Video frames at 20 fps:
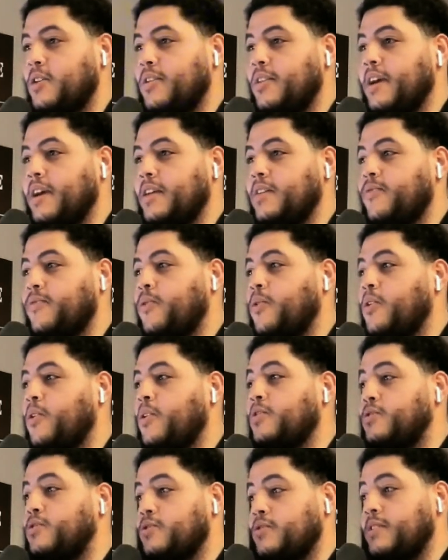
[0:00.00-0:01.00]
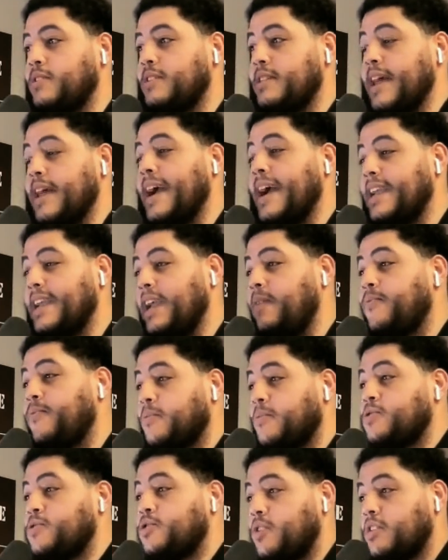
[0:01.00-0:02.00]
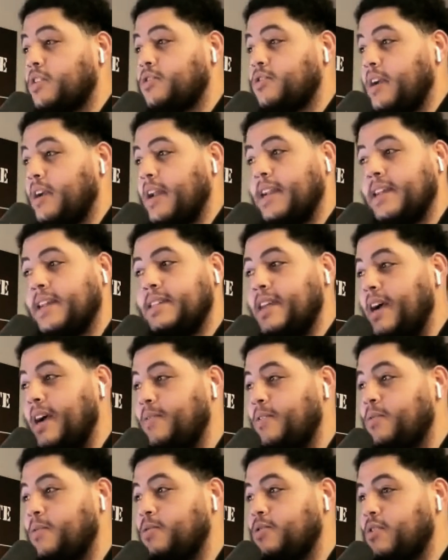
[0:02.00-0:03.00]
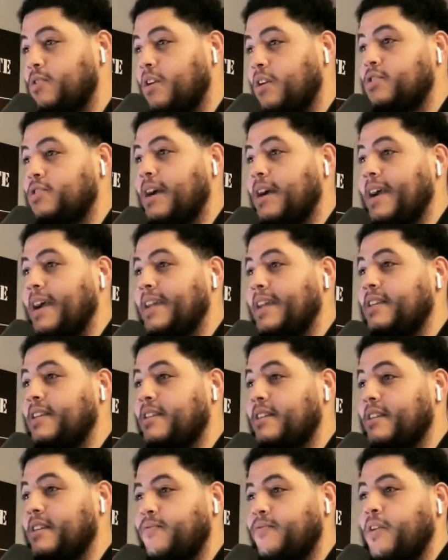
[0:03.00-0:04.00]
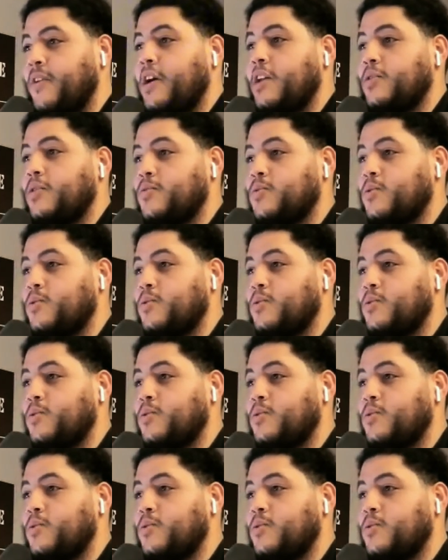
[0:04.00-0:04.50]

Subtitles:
So therefore that came from structure. Anytime there was structure, I had to follow